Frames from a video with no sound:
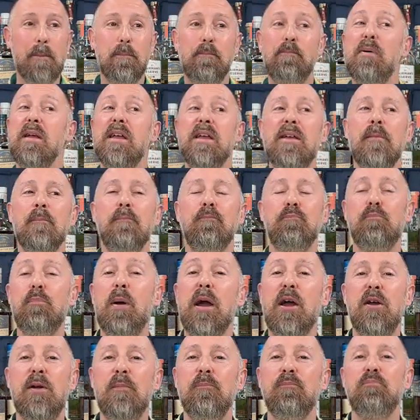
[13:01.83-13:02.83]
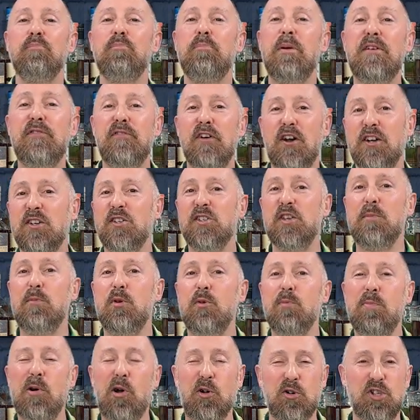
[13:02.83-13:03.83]
Beaver, because I'm all
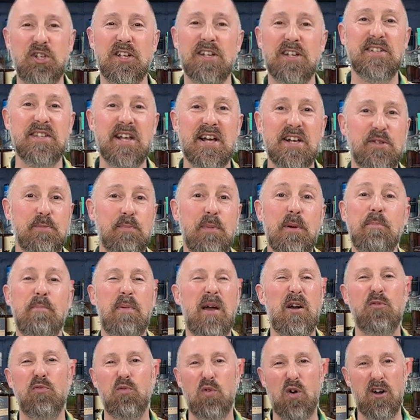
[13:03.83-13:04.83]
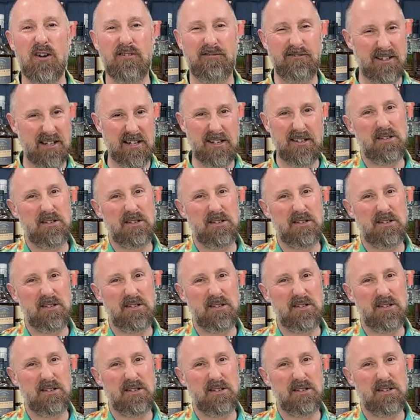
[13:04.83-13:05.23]
posh days, but Belvoir, isn't it?